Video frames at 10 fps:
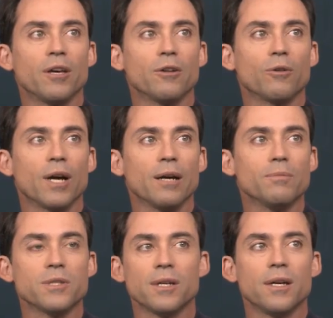
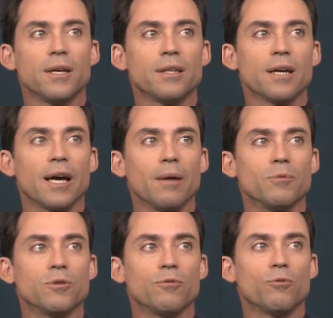kilograms
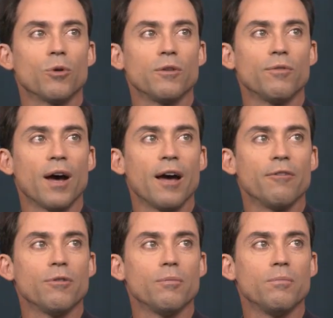times
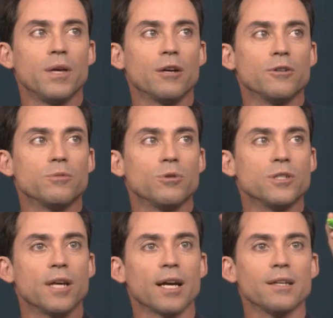45 meters per
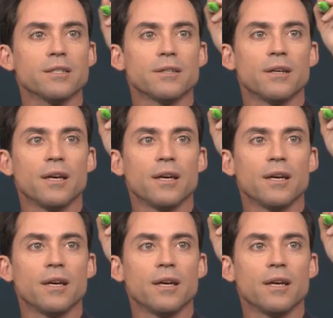second,